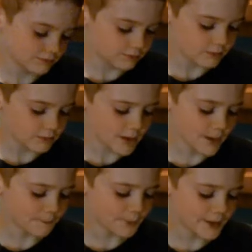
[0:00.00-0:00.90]
we need to go
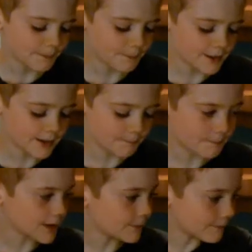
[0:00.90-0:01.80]
ahead and shut it off now and let
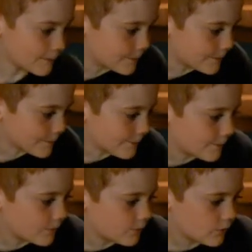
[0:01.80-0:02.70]
it cool a little bit.
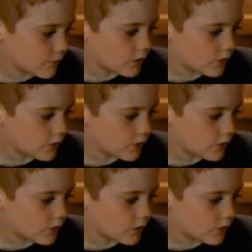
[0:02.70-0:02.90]
So